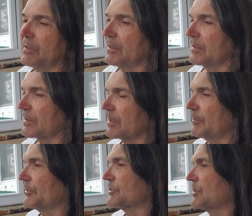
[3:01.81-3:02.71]
and a
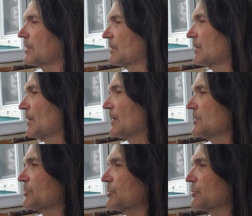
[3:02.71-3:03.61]
couple chicken
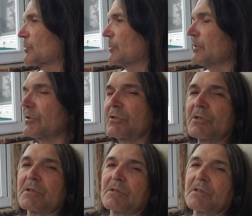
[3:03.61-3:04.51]
thighs, which we're going to
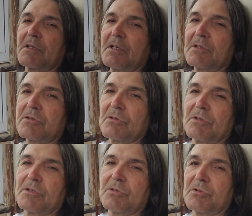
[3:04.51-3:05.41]
cook today and turn
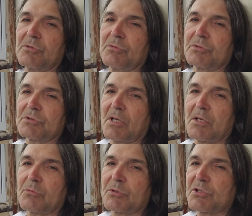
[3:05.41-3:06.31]
into
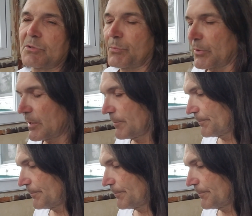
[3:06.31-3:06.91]
sandwich spread.